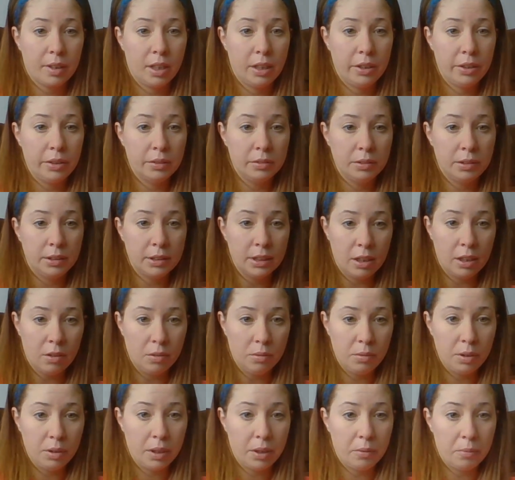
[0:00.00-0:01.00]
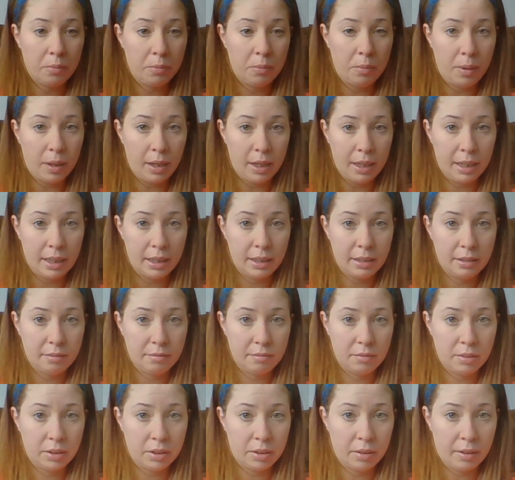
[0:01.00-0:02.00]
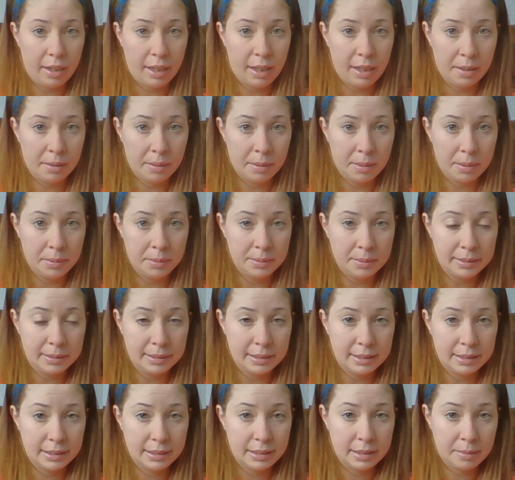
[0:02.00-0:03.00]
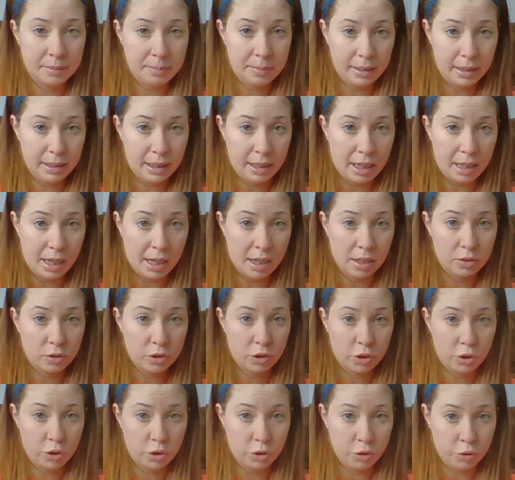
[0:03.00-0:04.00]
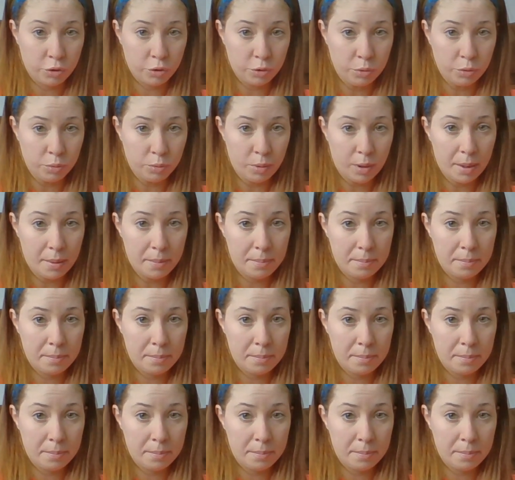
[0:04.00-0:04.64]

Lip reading: you don't want your arrows to be too